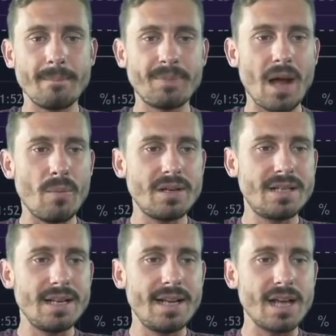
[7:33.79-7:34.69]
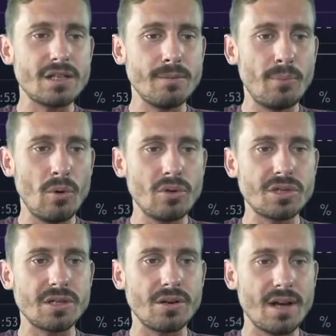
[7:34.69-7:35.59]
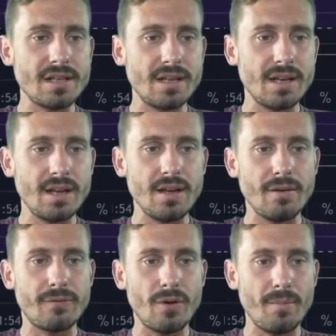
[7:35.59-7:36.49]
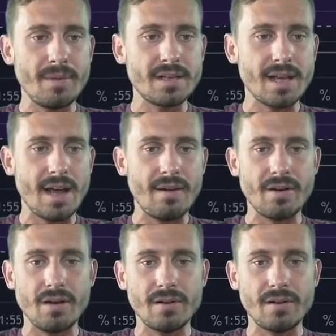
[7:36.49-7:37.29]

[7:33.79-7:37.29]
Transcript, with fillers: Now, we did get supported nicely here from this area,